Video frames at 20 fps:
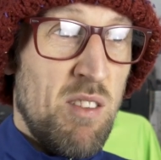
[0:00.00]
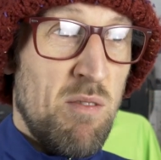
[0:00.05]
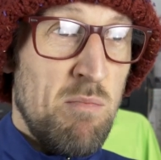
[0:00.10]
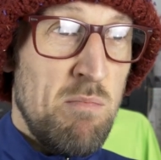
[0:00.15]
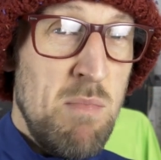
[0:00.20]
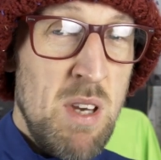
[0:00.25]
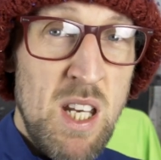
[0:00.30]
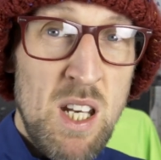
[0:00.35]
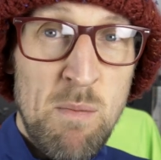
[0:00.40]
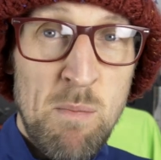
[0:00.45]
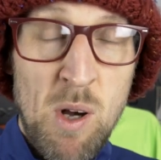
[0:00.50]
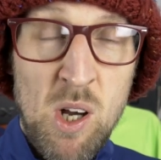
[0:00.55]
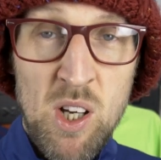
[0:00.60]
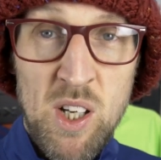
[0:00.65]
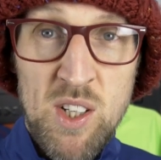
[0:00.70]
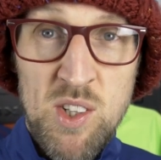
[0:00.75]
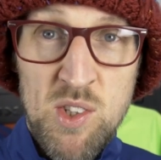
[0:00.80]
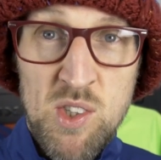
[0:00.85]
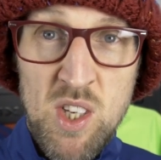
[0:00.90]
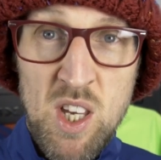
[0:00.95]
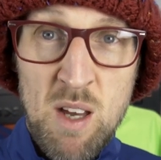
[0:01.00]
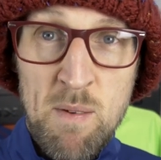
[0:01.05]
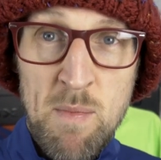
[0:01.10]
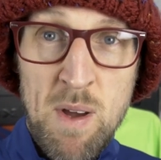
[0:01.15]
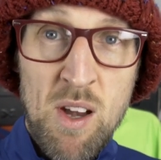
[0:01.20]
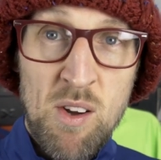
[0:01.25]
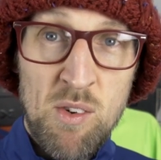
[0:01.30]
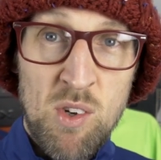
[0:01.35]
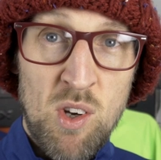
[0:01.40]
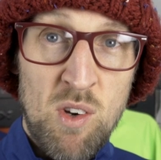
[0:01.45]
minimize the
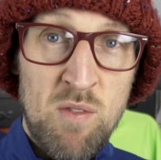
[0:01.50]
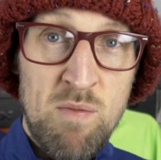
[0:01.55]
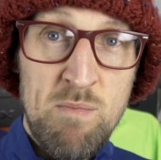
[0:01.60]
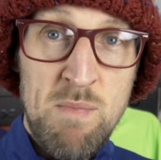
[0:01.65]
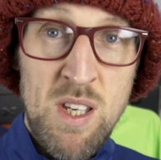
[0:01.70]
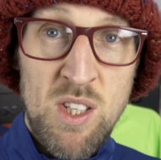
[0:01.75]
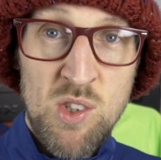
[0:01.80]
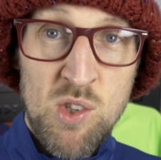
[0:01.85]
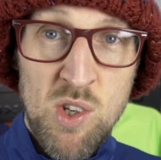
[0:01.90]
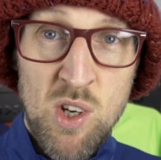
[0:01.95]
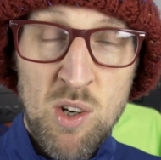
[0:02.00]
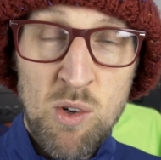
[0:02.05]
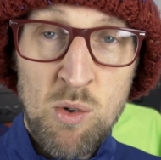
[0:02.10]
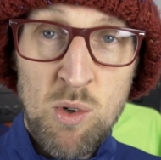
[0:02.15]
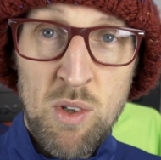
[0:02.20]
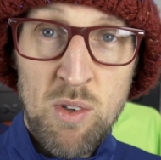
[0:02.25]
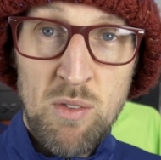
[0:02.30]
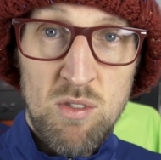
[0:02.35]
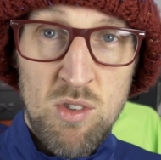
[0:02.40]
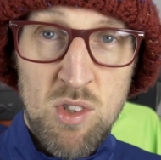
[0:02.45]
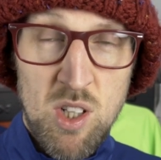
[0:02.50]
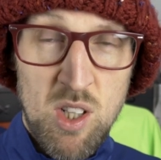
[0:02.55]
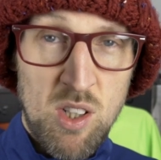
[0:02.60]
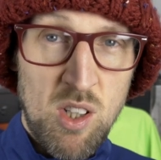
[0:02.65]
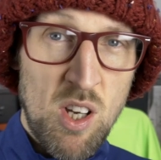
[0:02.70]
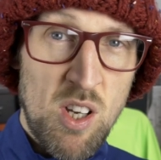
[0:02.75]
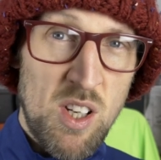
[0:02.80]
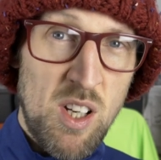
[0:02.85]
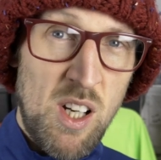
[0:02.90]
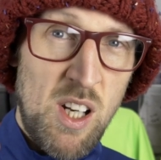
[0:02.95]
amount of midsole to
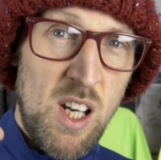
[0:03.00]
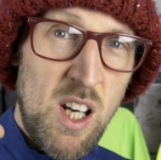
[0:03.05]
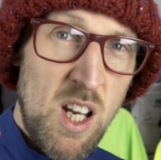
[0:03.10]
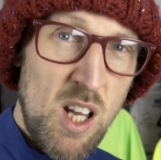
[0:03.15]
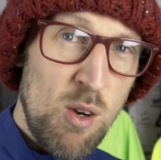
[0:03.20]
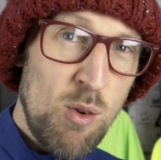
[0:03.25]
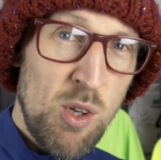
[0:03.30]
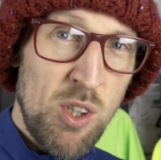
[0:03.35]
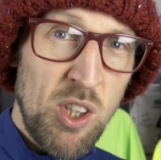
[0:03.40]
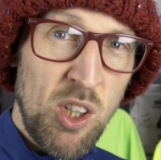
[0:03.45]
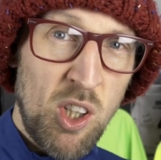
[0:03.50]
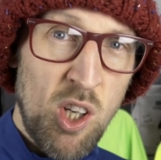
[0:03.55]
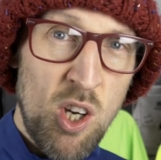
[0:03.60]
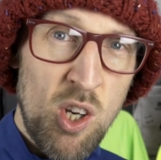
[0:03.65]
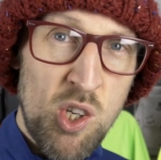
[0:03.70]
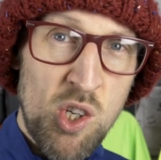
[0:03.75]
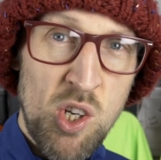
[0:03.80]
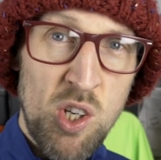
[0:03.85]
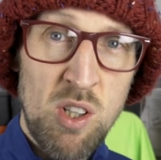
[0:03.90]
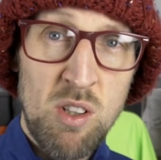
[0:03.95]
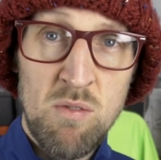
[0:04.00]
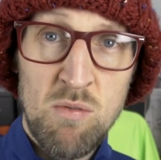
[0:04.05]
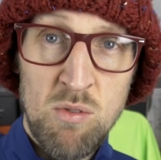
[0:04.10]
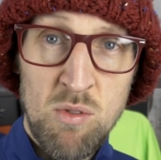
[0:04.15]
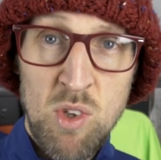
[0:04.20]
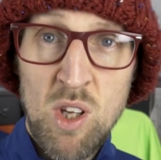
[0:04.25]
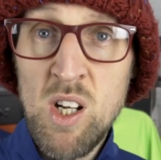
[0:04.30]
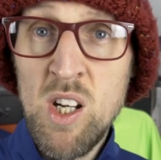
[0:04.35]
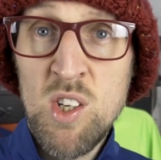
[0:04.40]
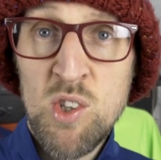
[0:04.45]
kind of lower the cushion,
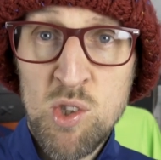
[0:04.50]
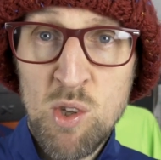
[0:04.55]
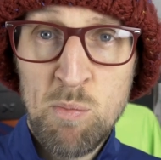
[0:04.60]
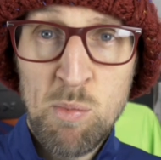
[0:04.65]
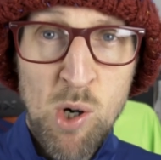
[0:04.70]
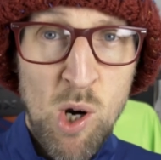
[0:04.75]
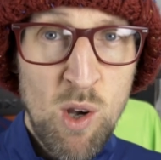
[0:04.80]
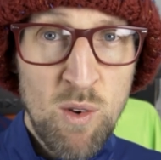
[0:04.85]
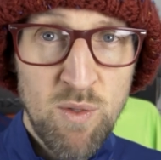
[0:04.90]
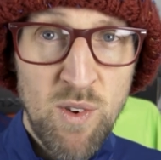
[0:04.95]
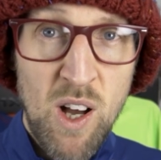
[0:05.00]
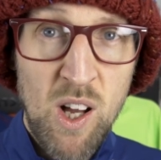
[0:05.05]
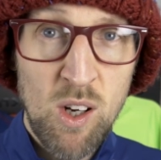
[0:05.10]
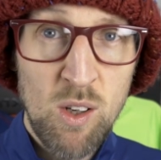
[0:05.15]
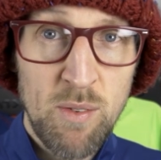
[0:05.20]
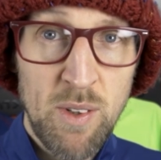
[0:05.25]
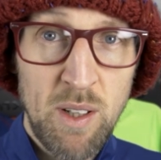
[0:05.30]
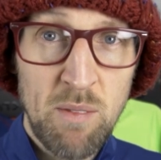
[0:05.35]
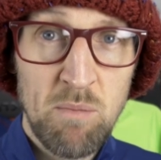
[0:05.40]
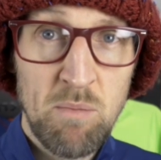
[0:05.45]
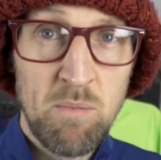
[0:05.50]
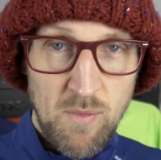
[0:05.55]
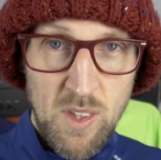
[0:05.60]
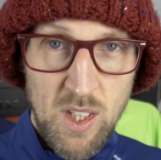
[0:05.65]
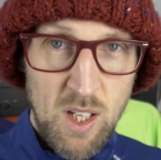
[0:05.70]
at least the profile of it.